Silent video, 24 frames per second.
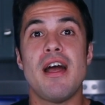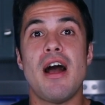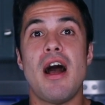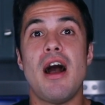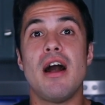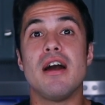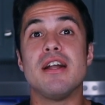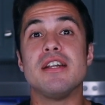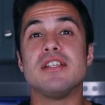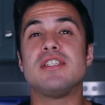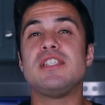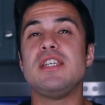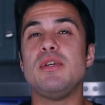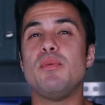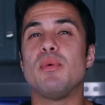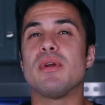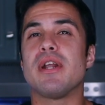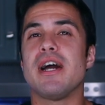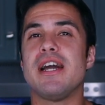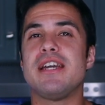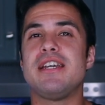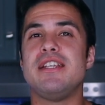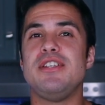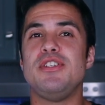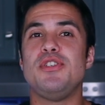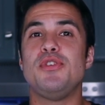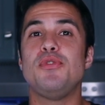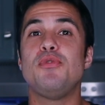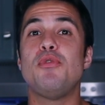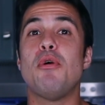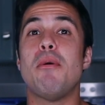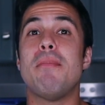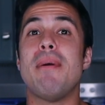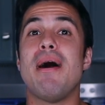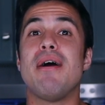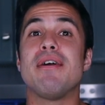I'm gonna see what I can
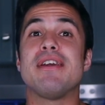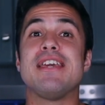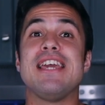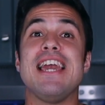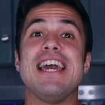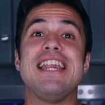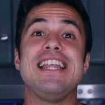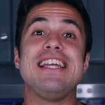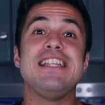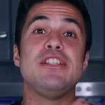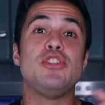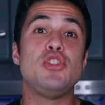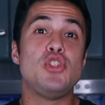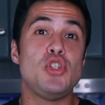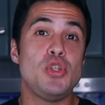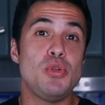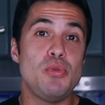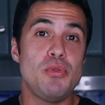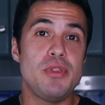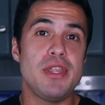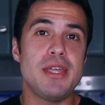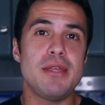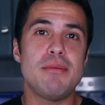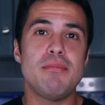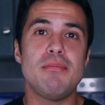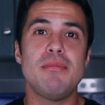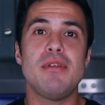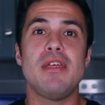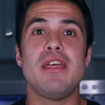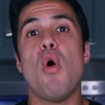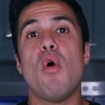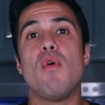do about getting to them